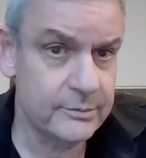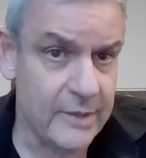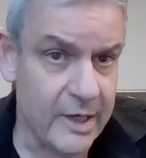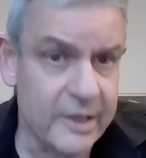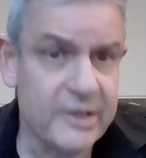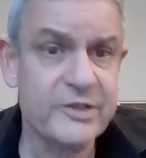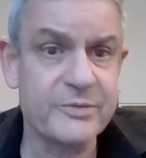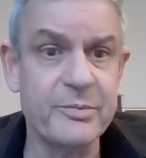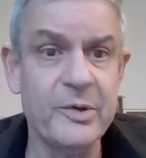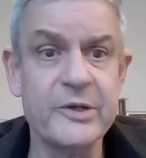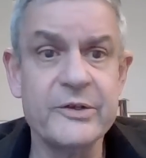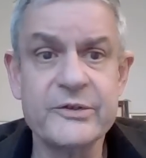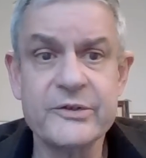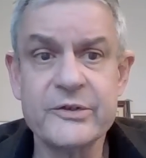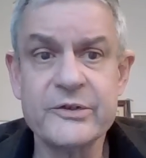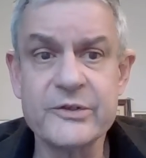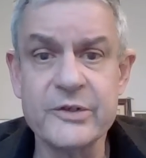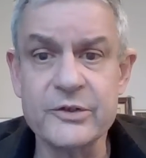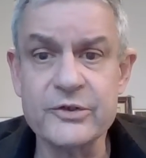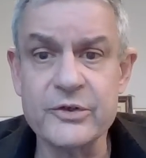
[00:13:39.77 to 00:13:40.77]

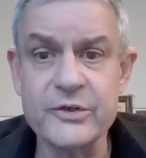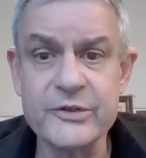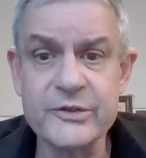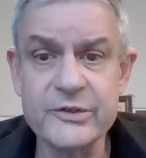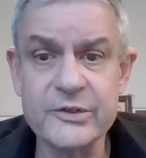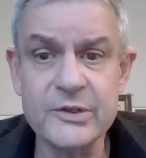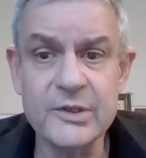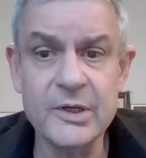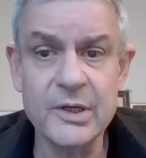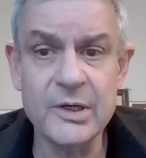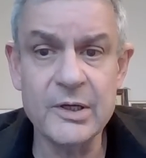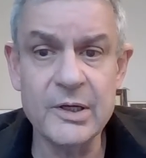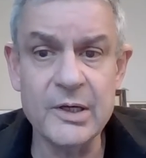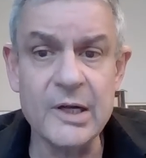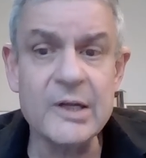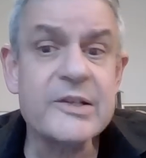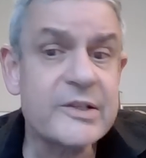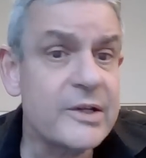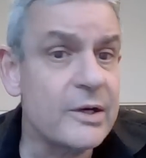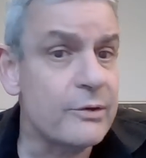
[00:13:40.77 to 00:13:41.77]
experts such as
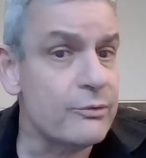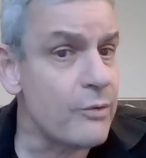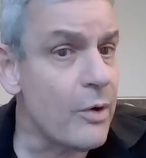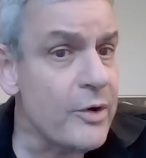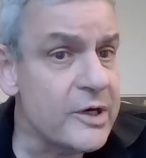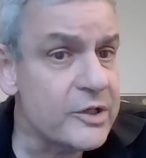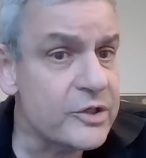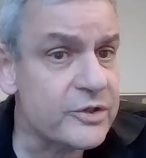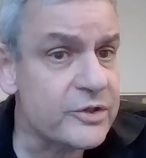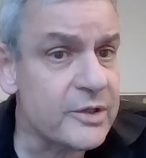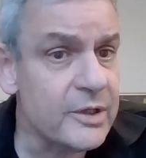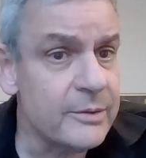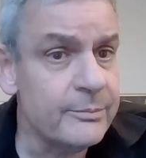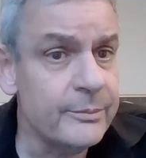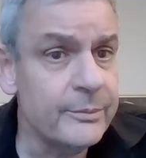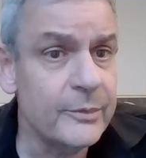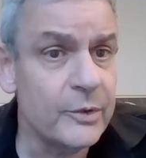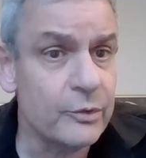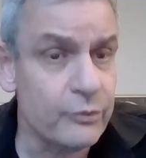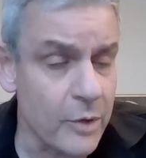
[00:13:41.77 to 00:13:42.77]
Elsa
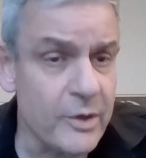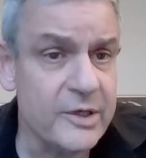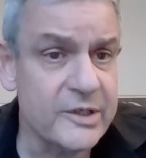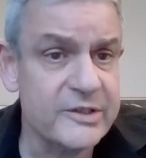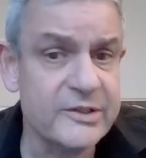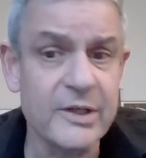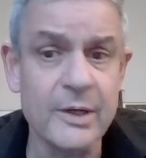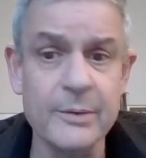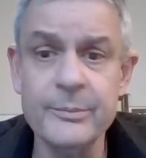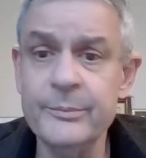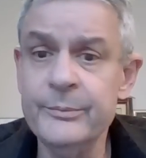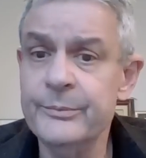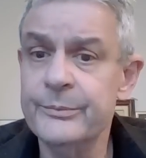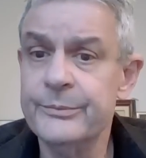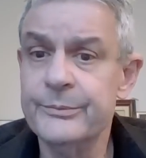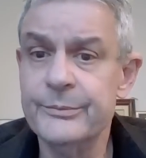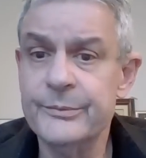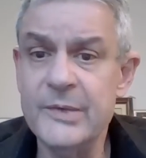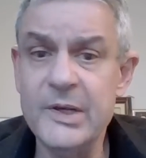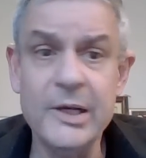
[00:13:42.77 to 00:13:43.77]
Ronningstam, Ronningstam
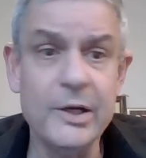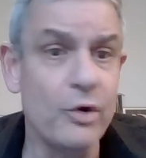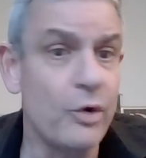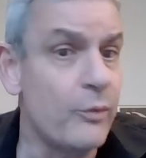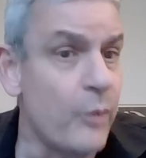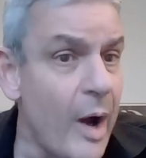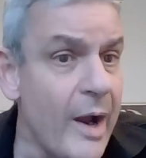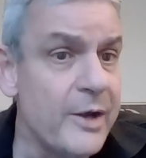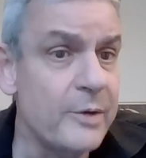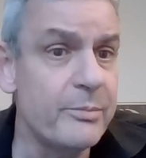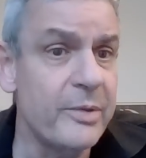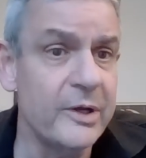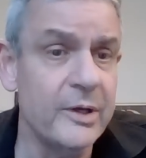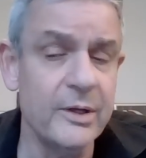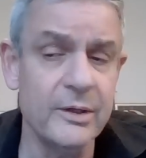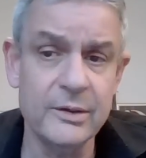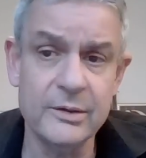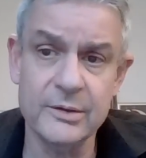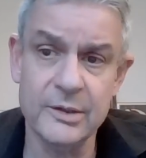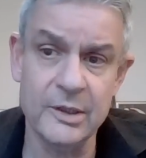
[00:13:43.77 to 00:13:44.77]
Igor
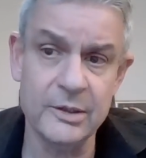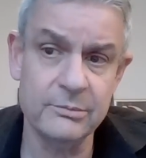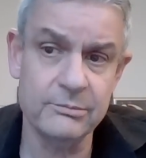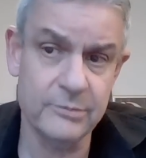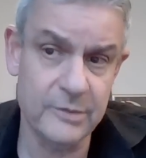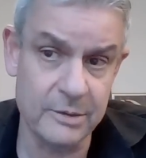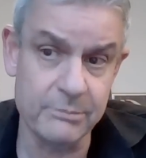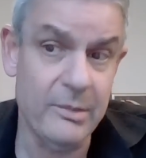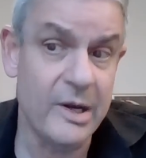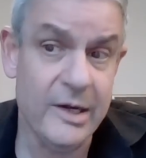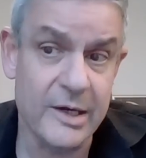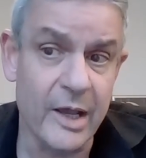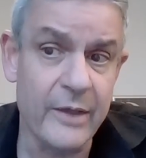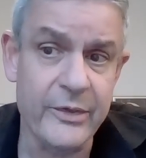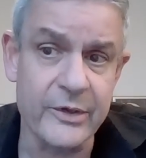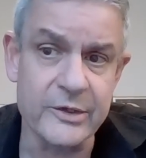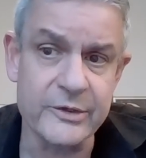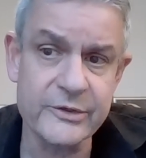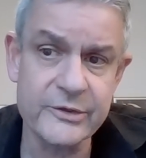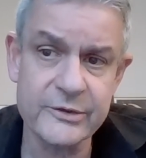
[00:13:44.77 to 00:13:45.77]
Weinberg, and, and many
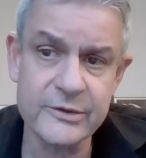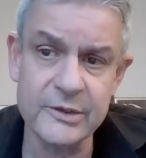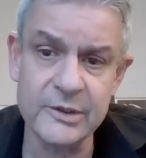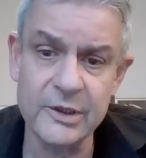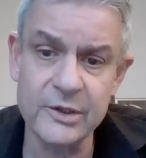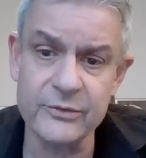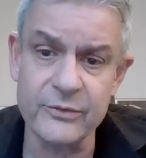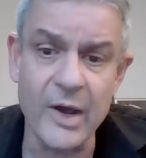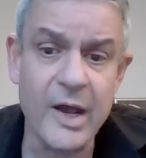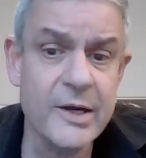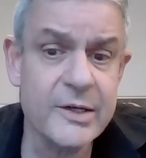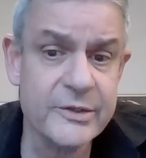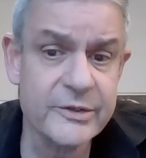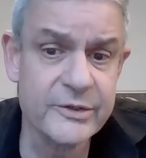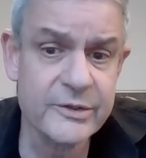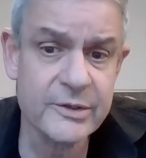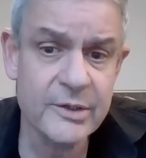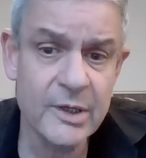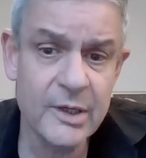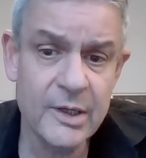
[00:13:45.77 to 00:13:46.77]
others, the
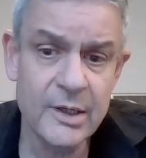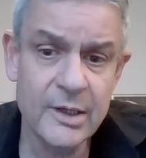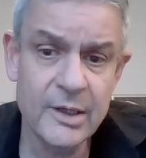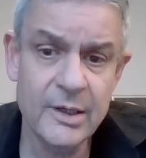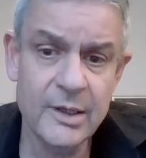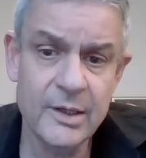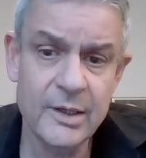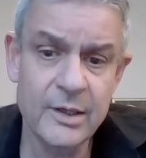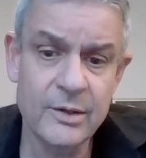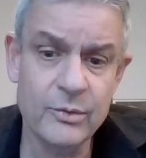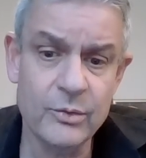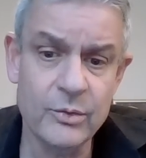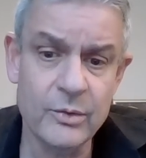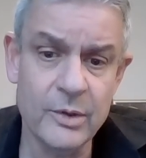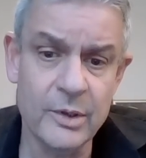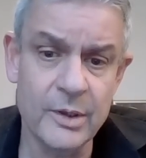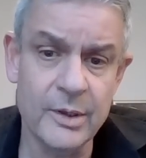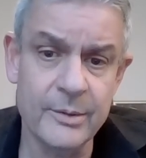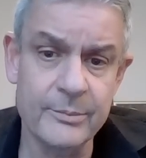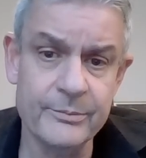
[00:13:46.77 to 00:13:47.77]
advice
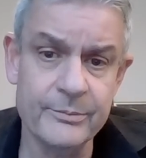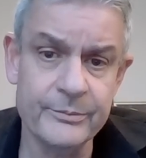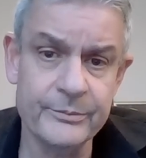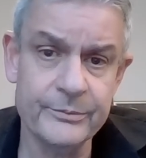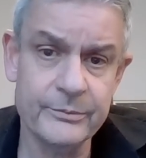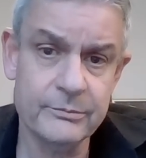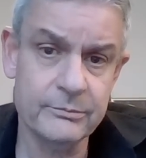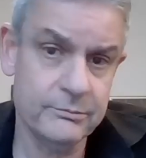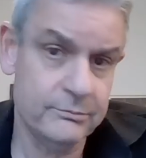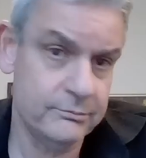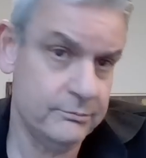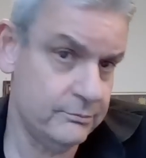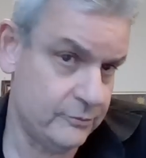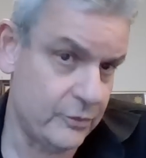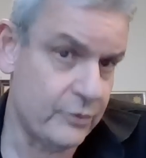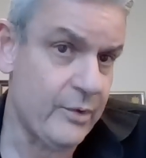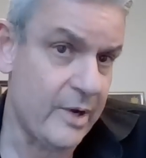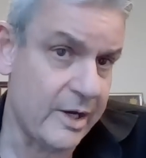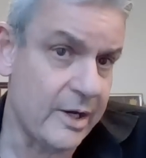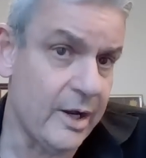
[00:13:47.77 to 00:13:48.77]
um,
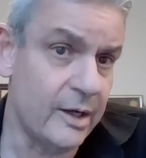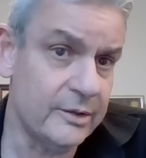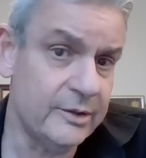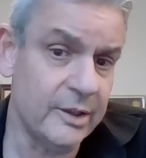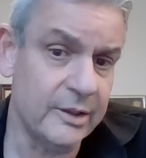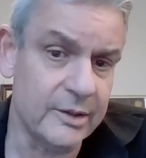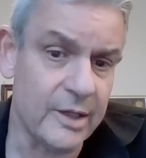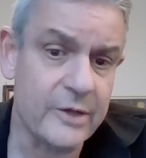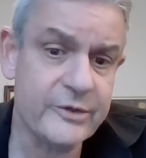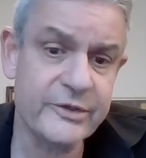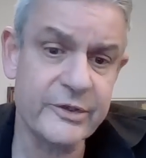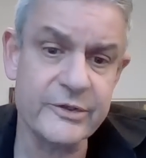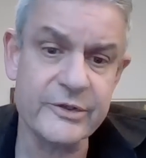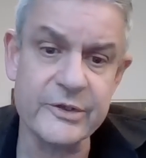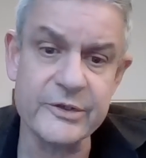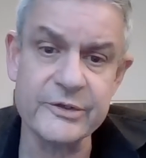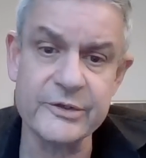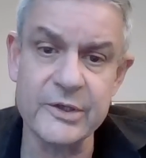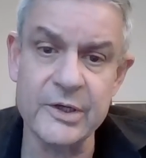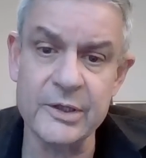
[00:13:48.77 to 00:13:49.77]
regarding
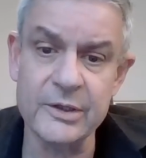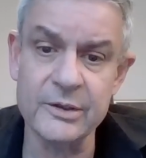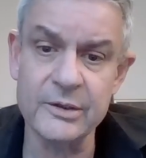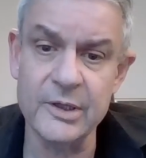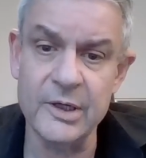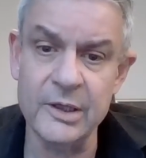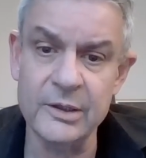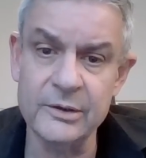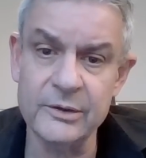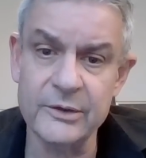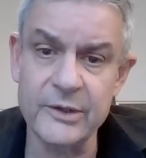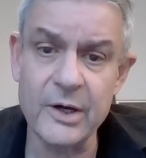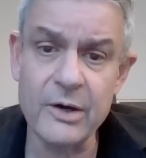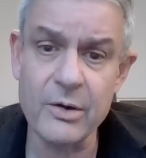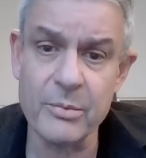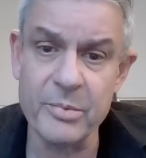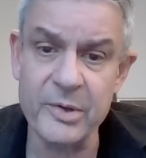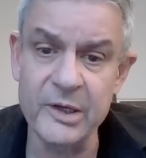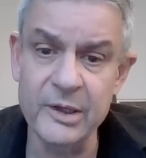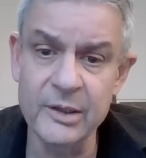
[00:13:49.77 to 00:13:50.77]
narcissists in, in
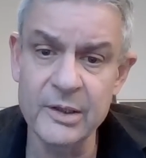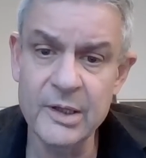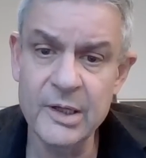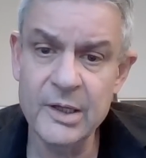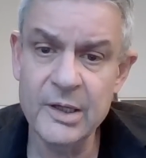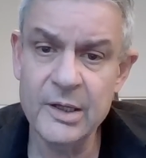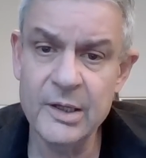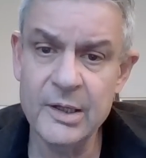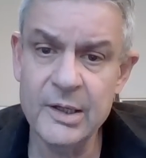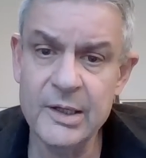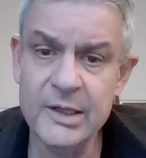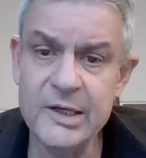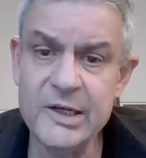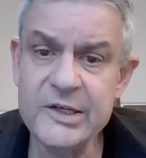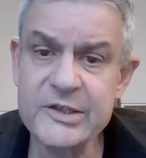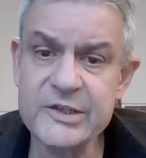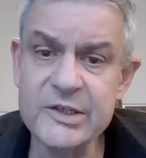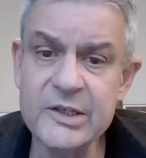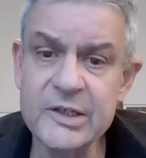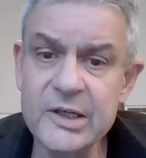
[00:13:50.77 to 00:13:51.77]
therapy
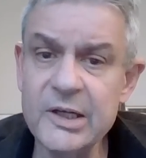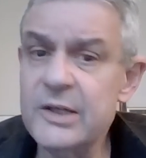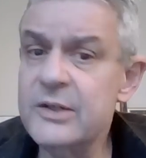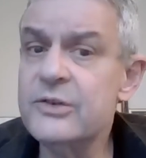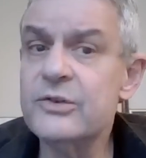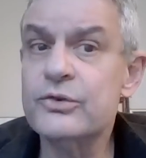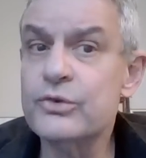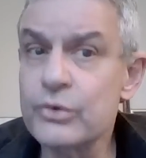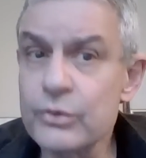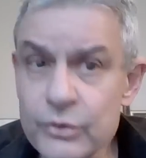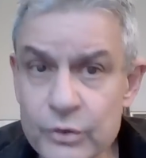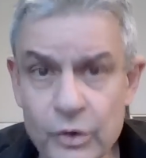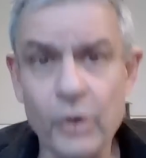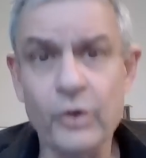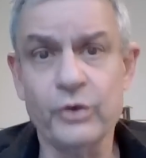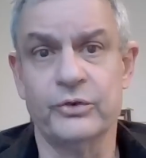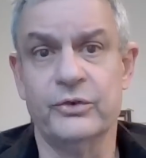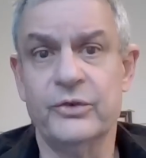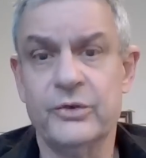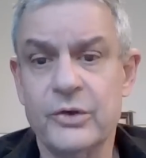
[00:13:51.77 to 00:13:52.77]
is indeed to
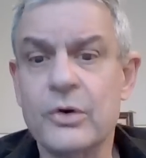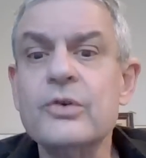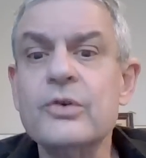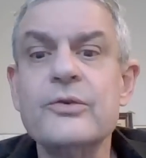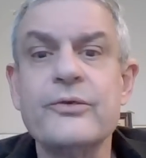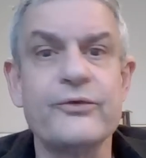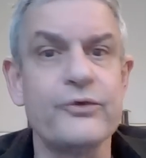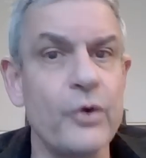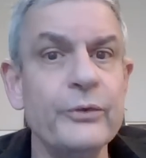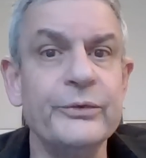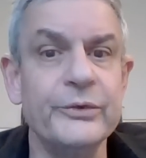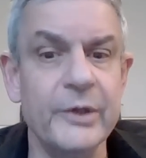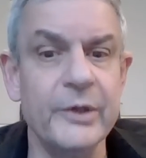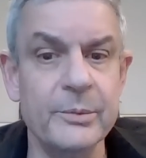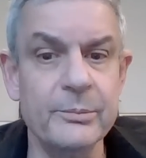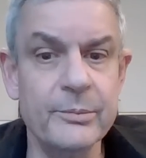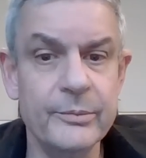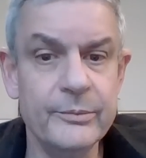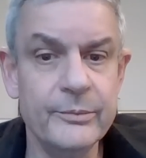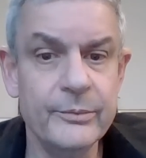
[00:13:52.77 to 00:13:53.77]
not confront
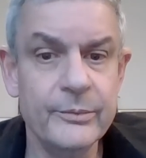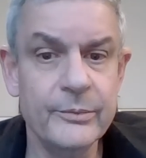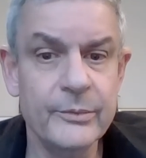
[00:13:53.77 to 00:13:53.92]
them,